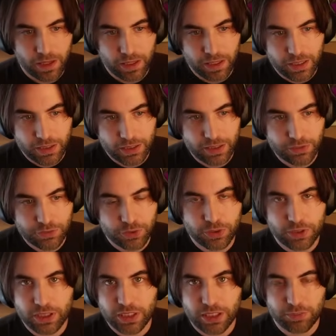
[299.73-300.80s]
if you
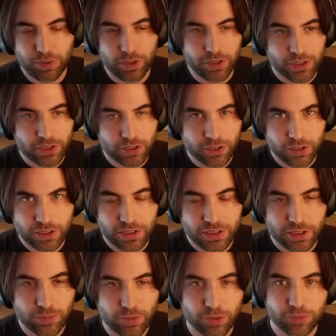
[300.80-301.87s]
think about it, Godot at the
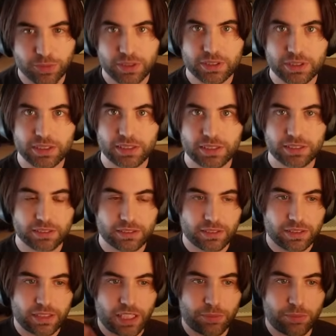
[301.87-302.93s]
moment it's
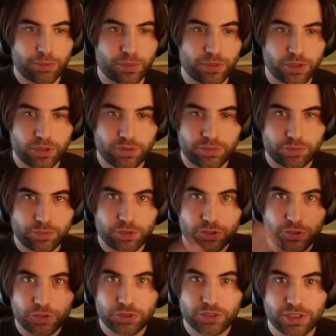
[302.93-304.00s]
capable of
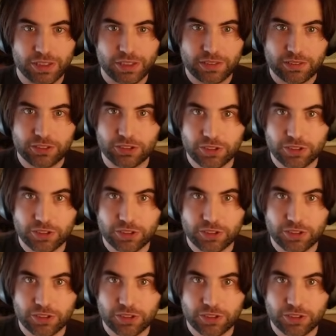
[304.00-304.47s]
producing just an